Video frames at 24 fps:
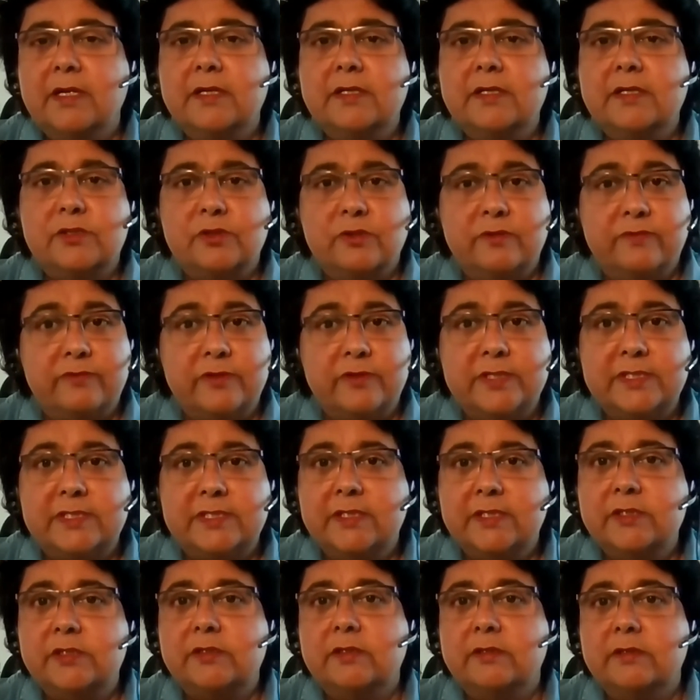So for
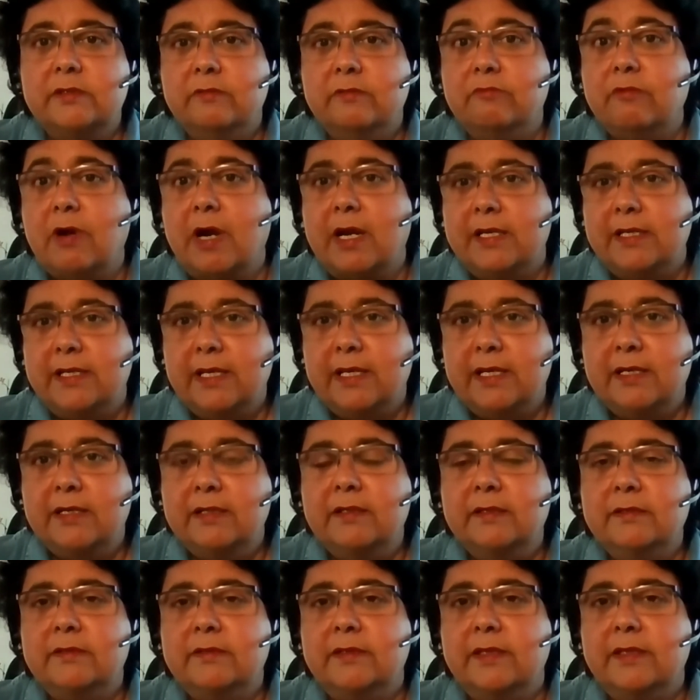instance, the ride
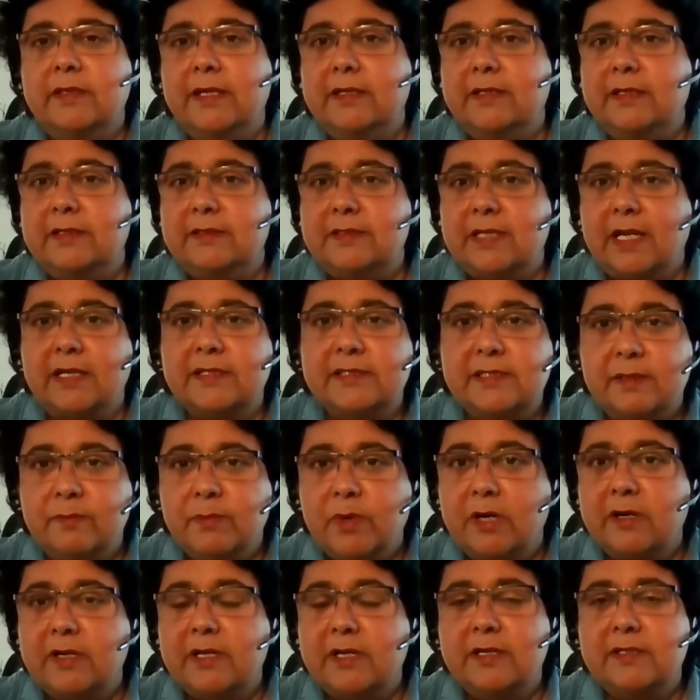hail, the taxi
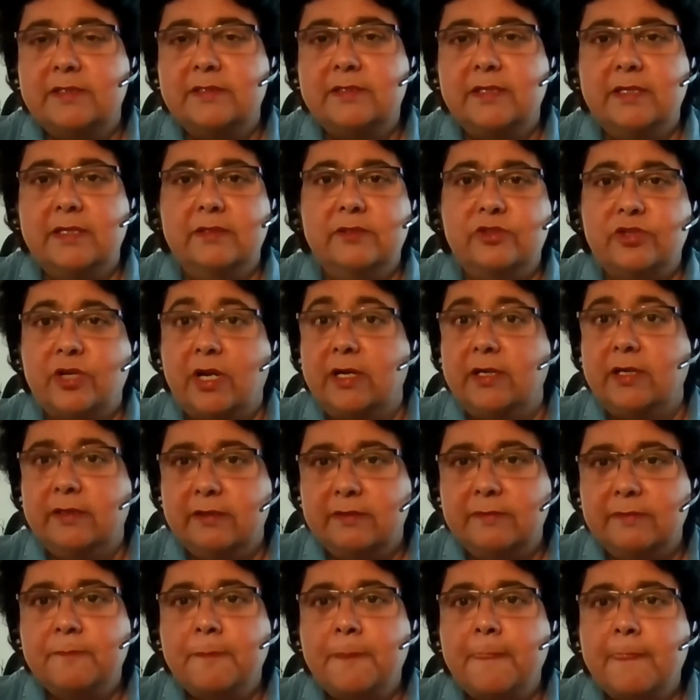market in
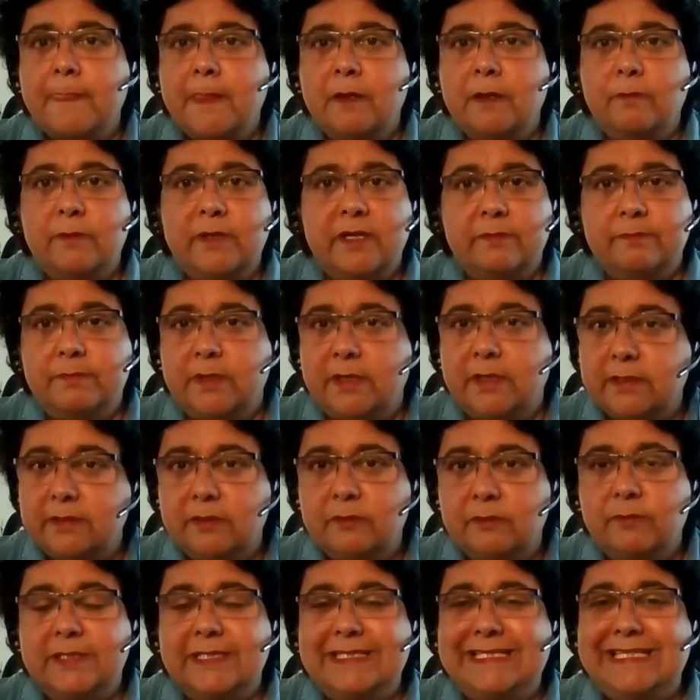China, we have
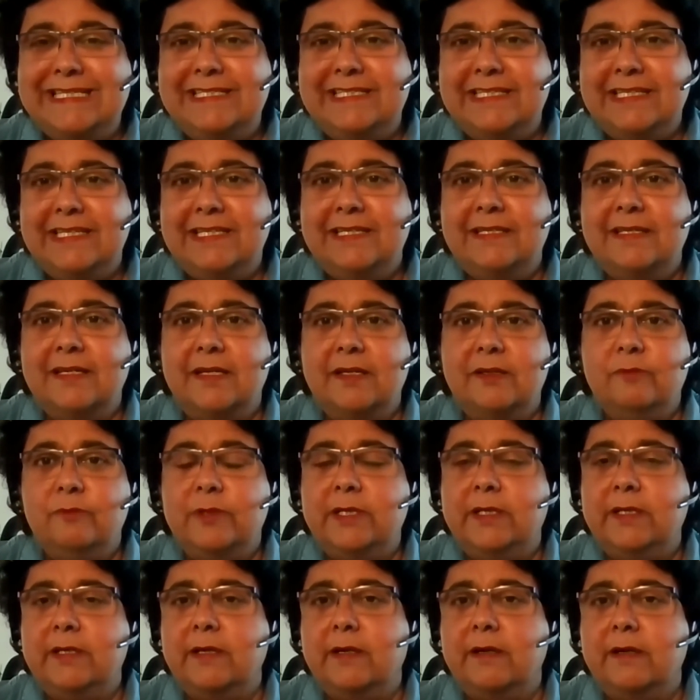partnered with Didi, and
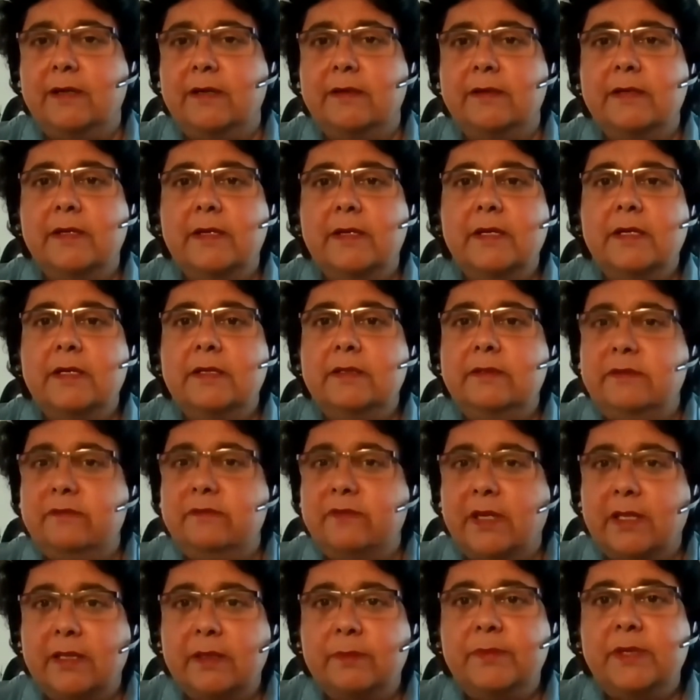we are
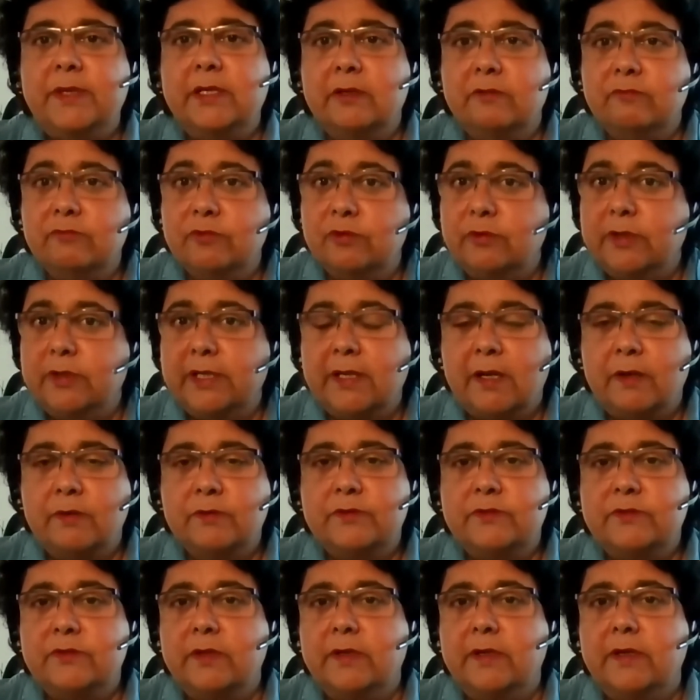developing and rolling
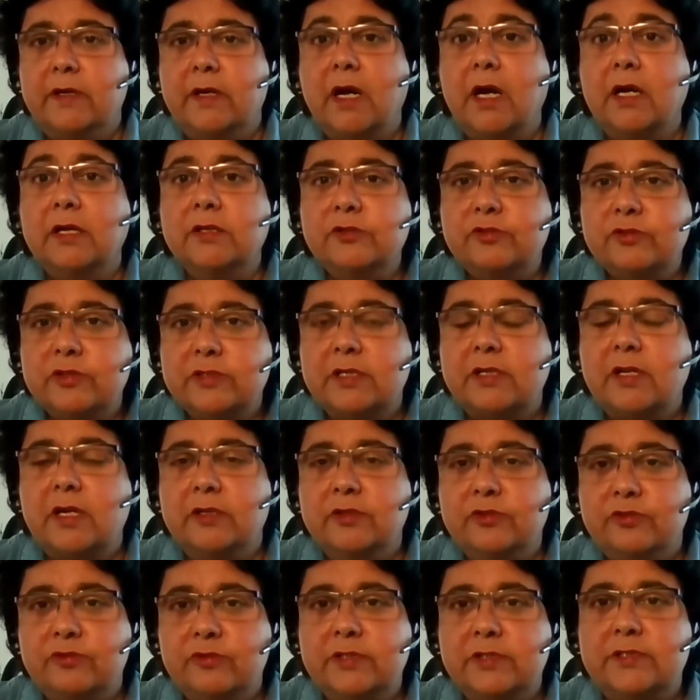out hundreds and
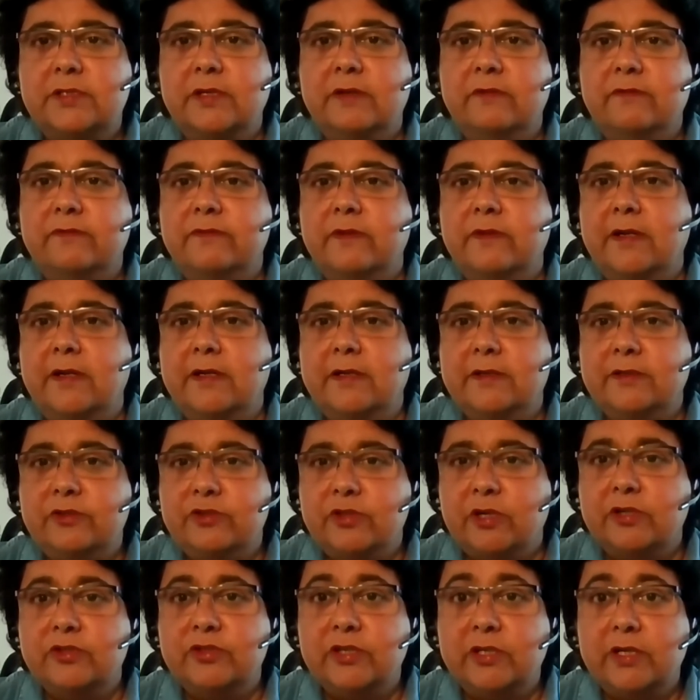hundreds of
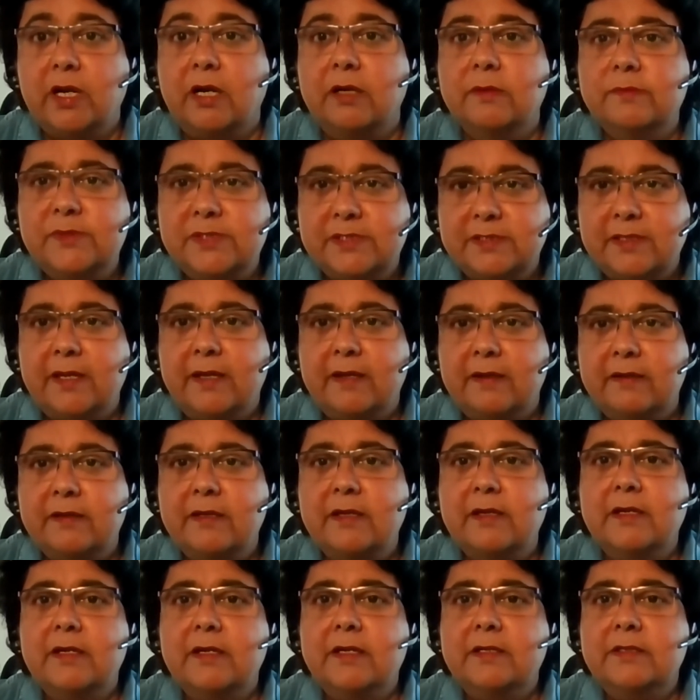charging hubs there
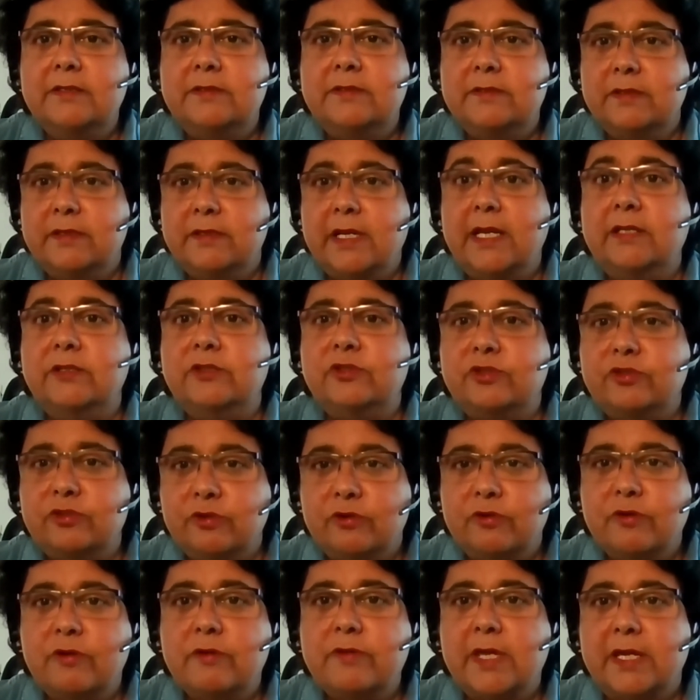to
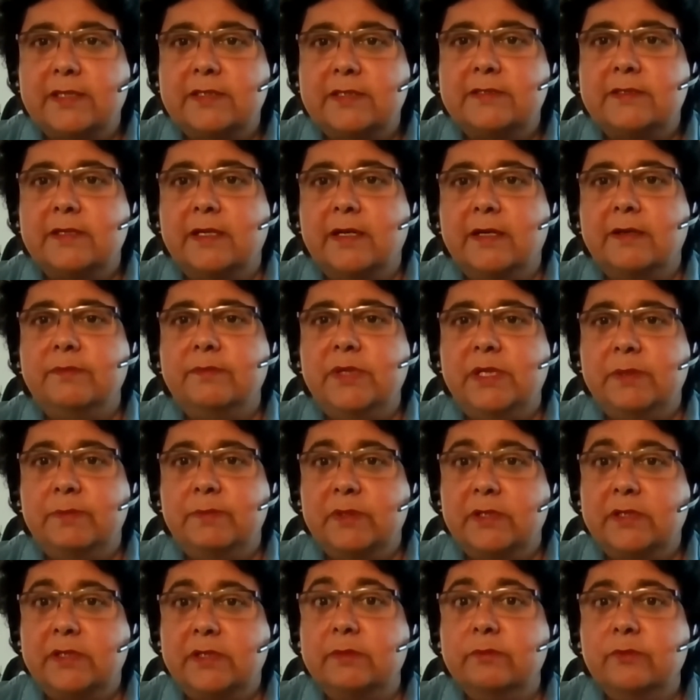ensure that
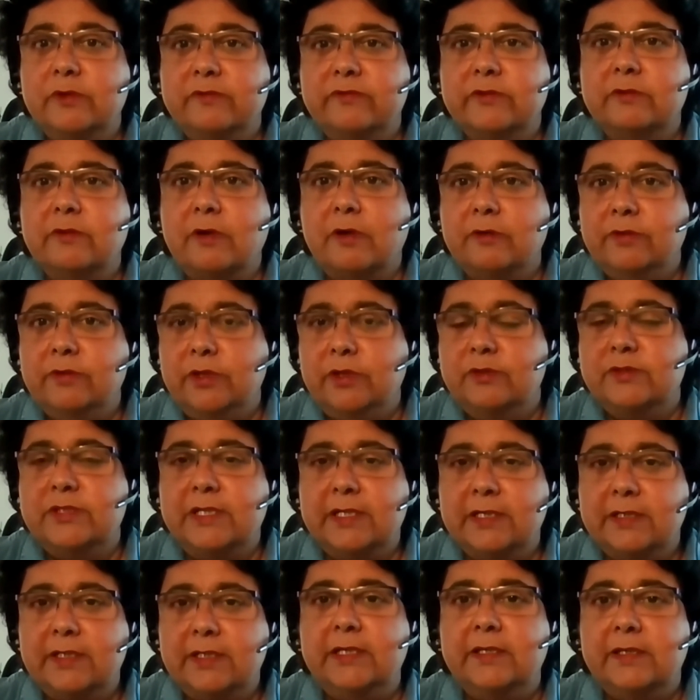people can move around
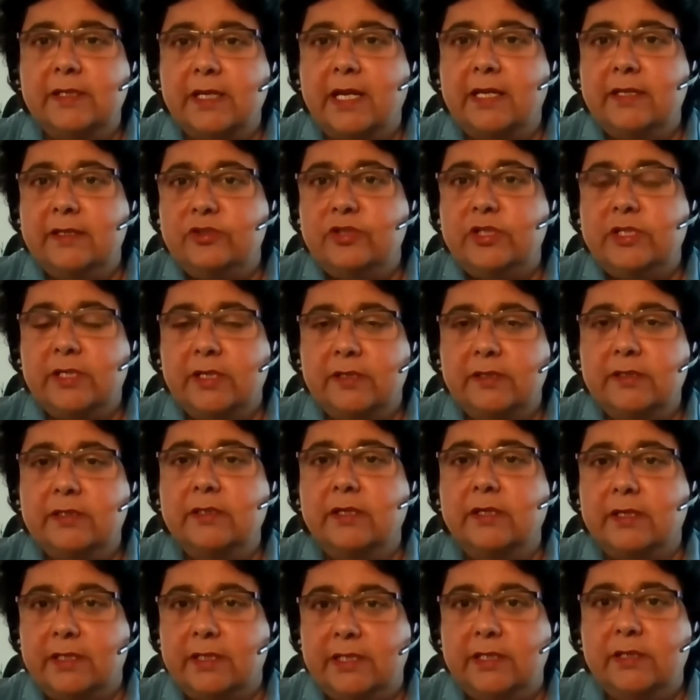using cleaner energy and in
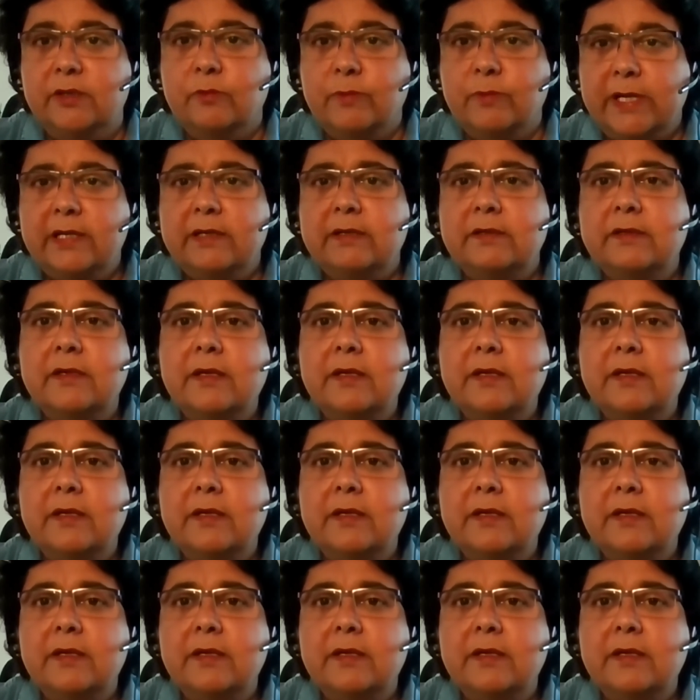a cleaner way.